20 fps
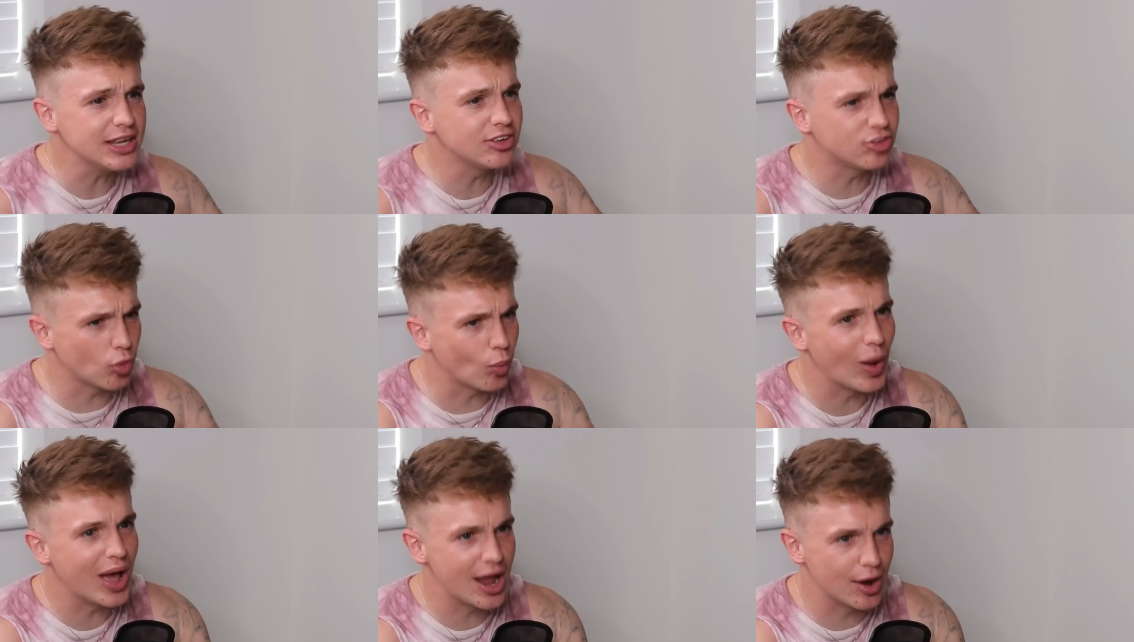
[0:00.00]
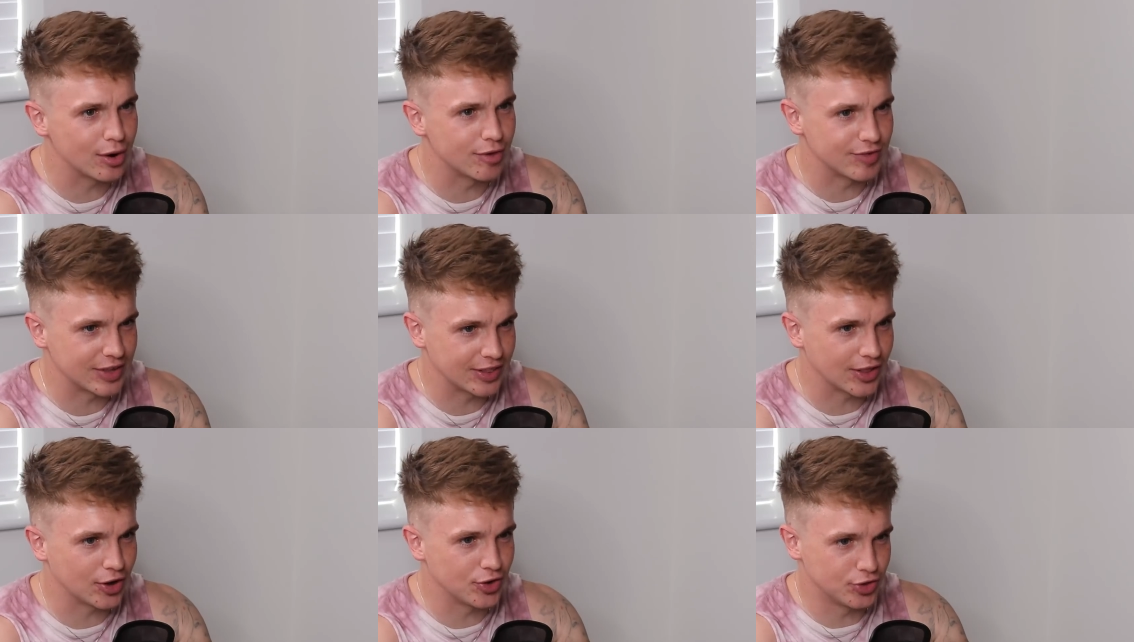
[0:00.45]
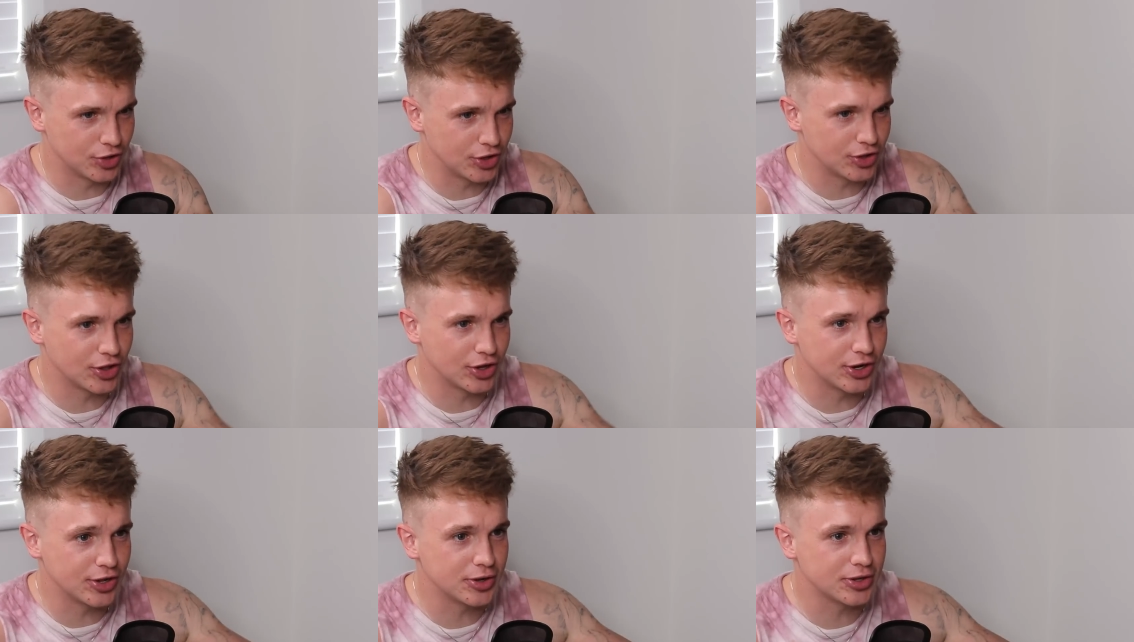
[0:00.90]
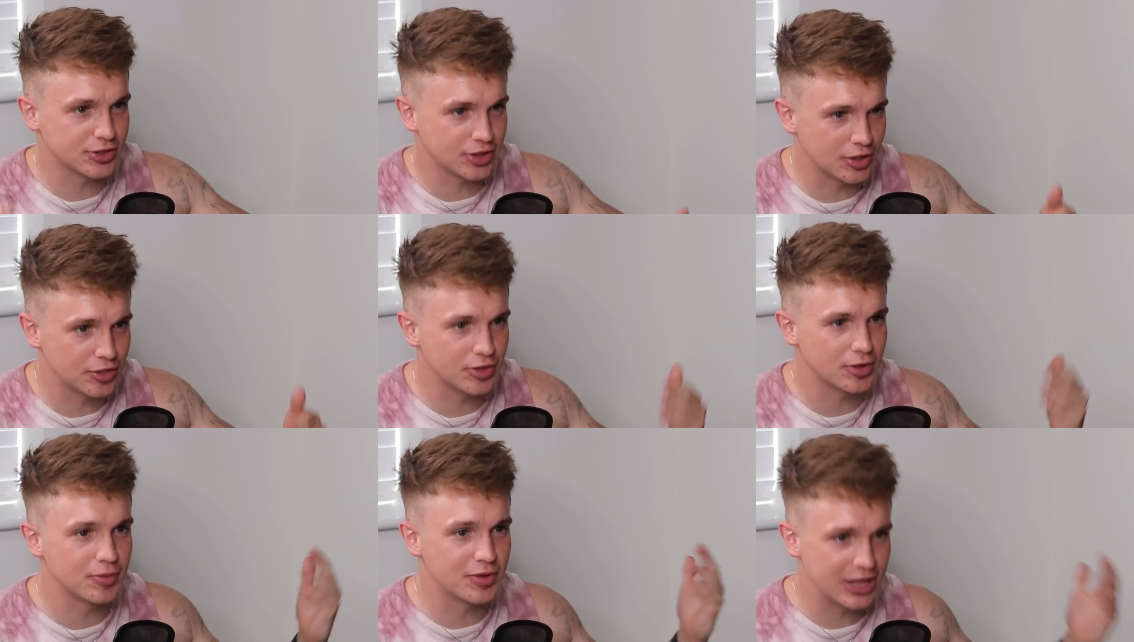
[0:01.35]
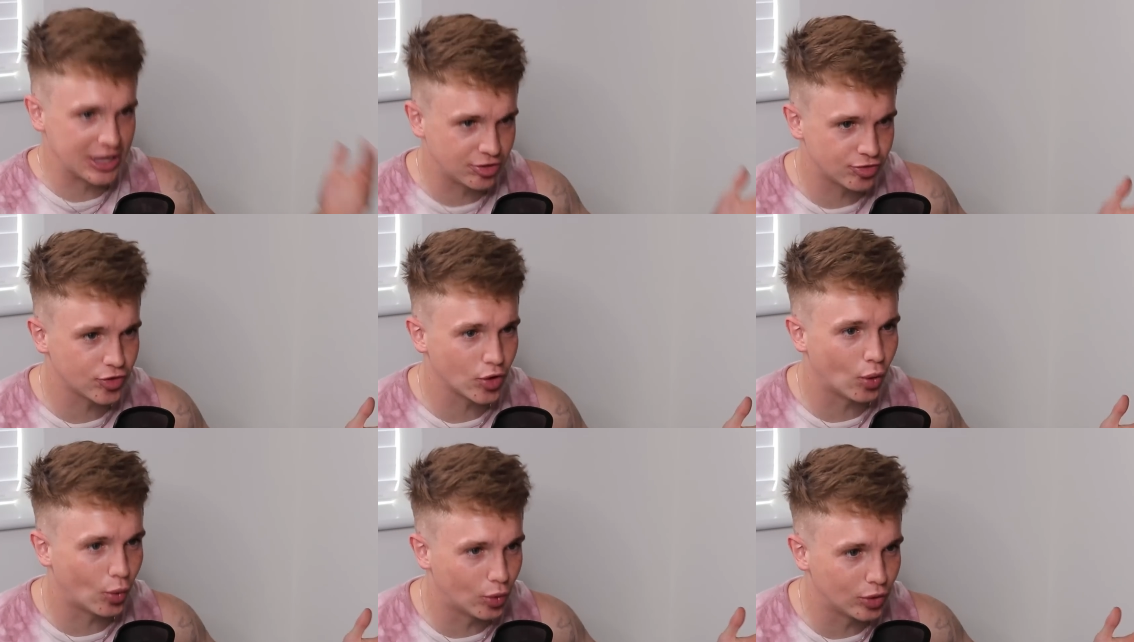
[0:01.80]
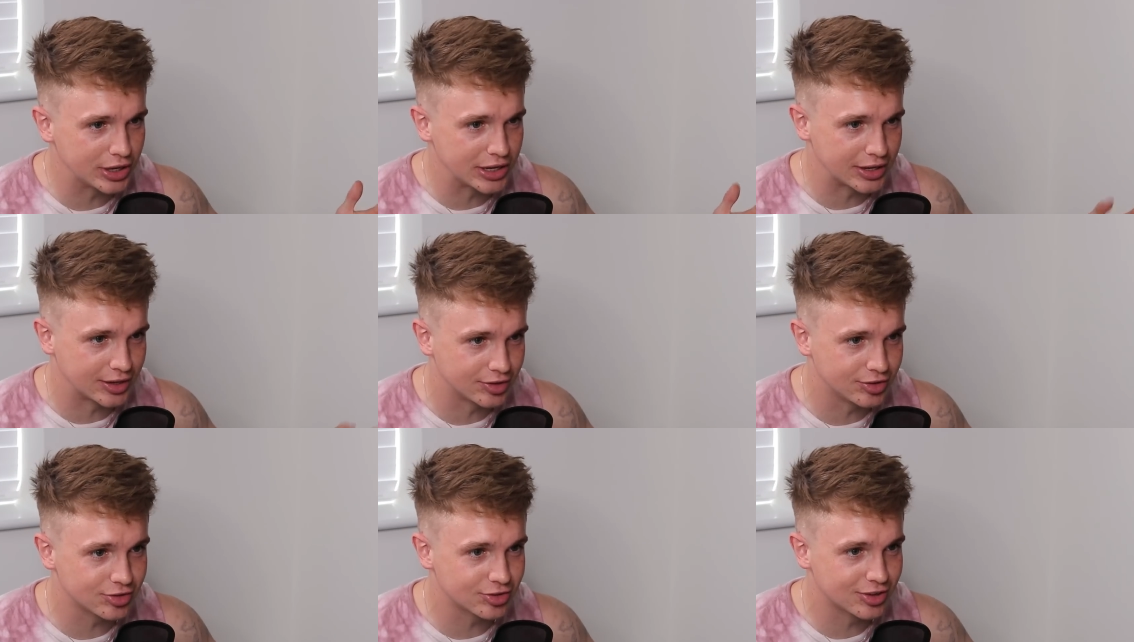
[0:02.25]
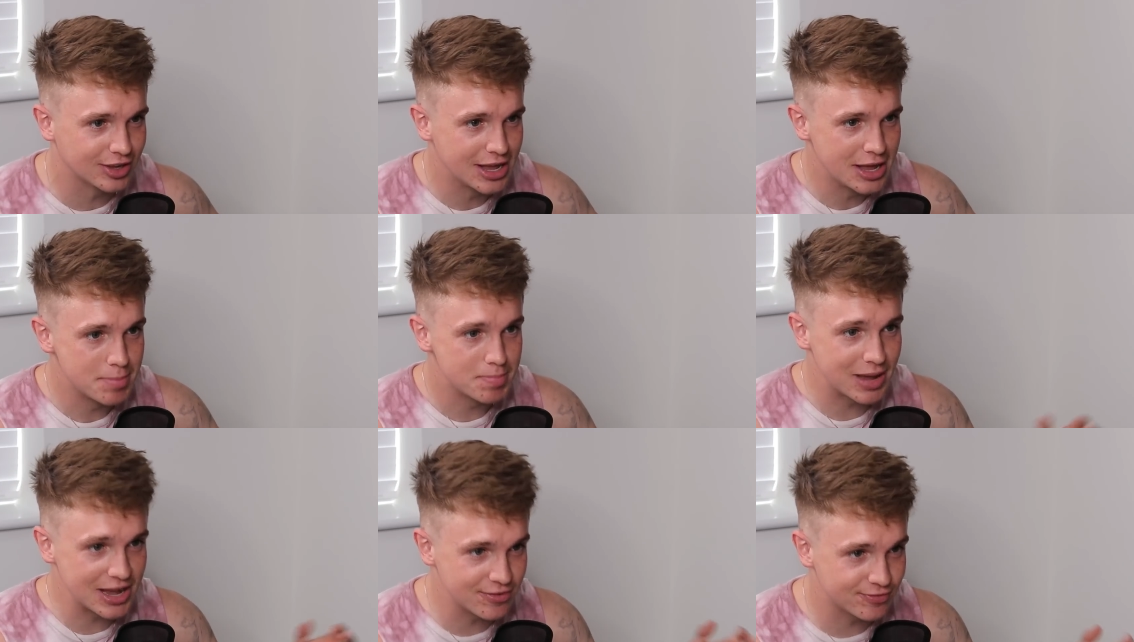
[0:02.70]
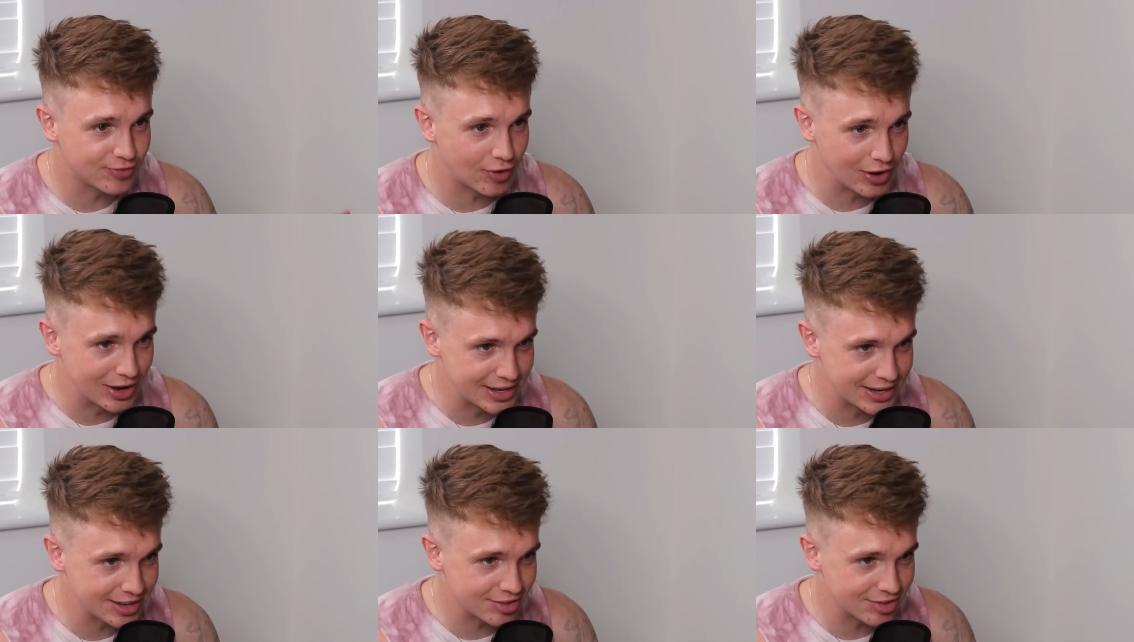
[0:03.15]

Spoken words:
he's aware of it though? That his audience may find